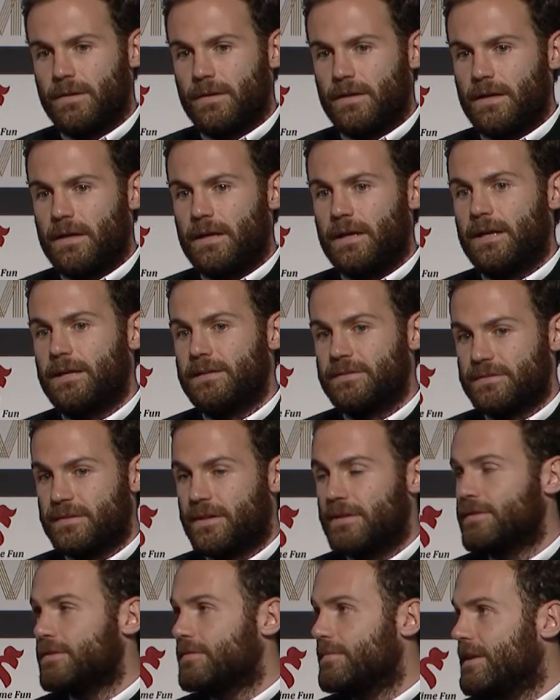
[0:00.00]
And I
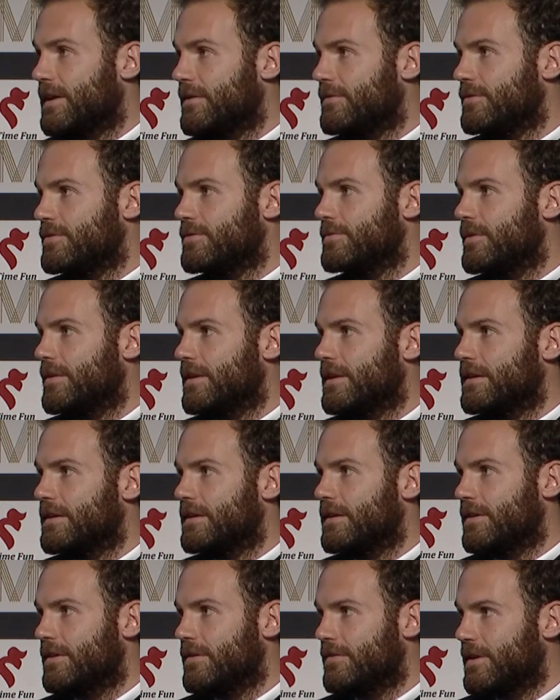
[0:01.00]
started playing football in,
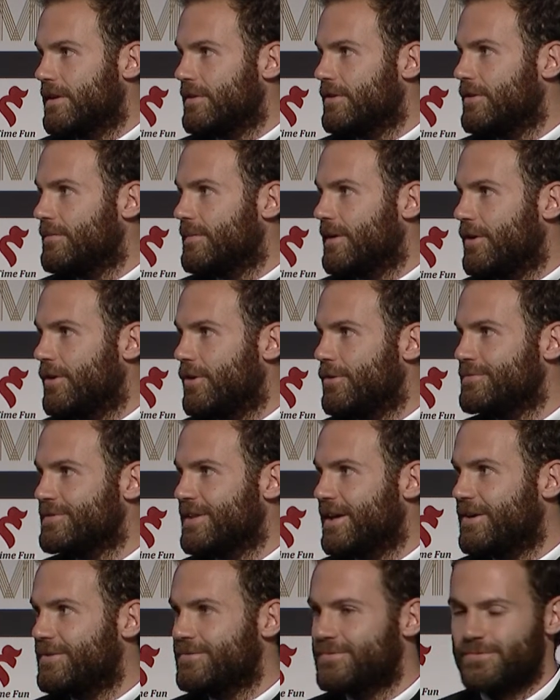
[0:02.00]
in Oviedo, in my
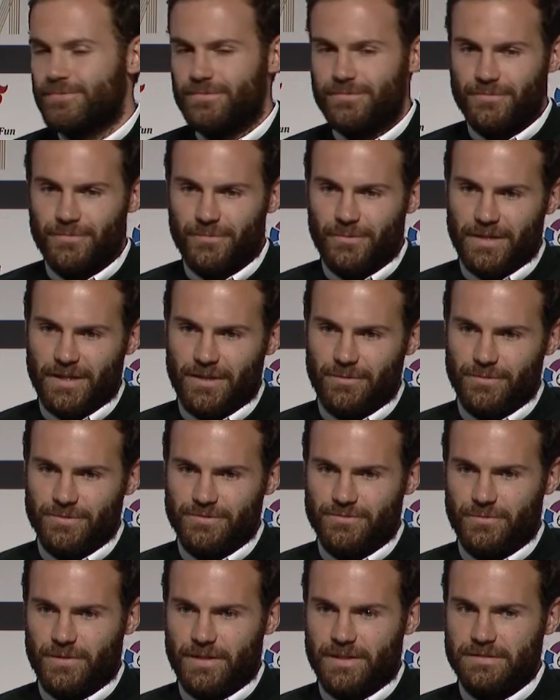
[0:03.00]
hometown, where I was
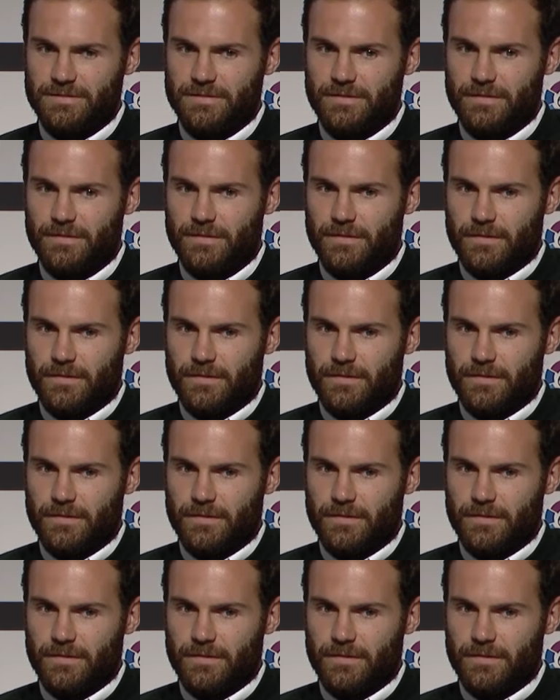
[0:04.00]
raised.